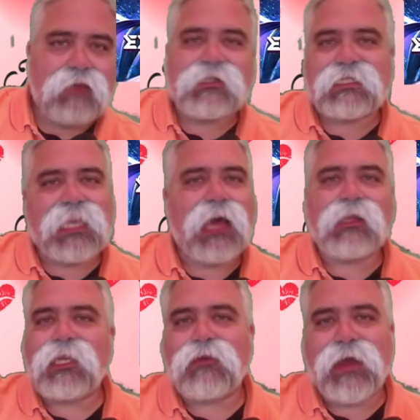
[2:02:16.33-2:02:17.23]
I'm just
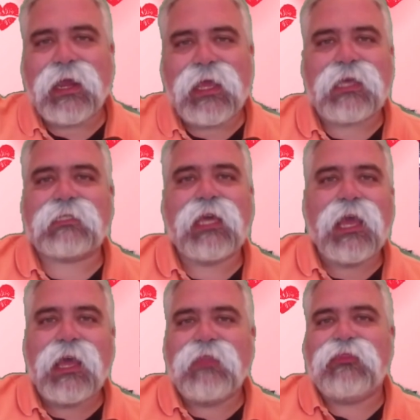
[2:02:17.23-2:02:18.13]
telling you the way it is.
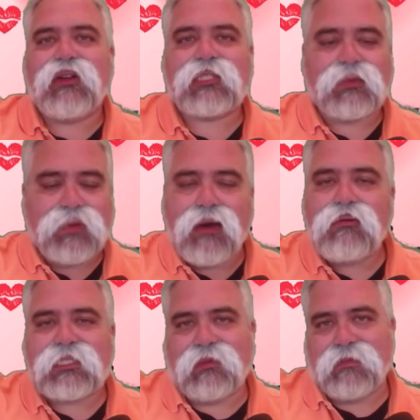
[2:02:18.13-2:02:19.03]
They're
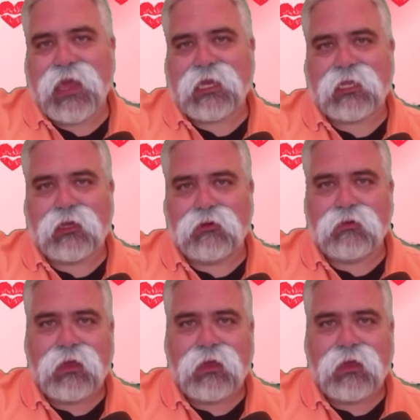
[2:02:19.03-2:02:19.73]
supposed to be making you